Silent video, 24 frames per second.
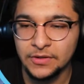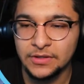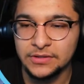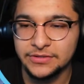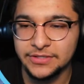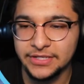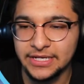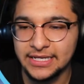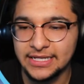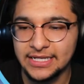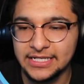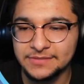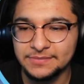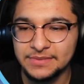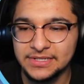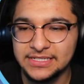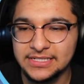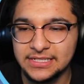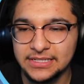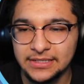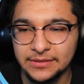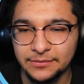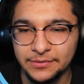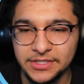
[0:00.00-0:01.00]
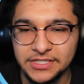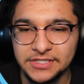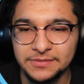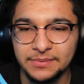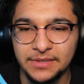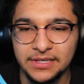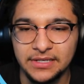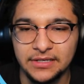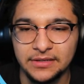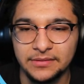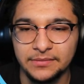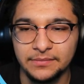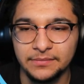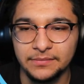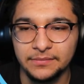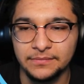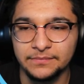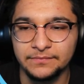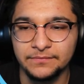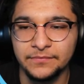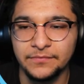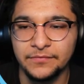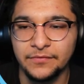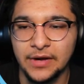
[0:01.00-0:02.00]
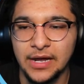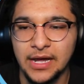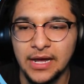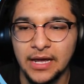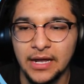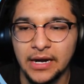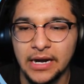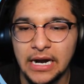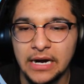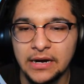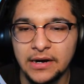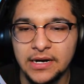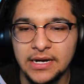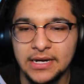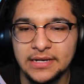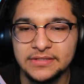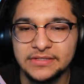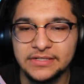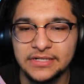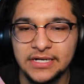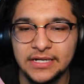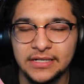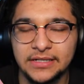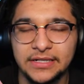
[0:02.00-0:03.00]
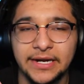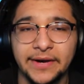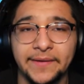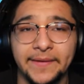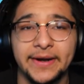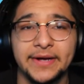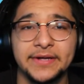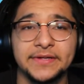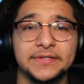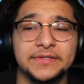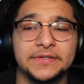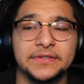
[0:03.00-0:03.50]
yeah, that's basically, we just played them at our house and then their house.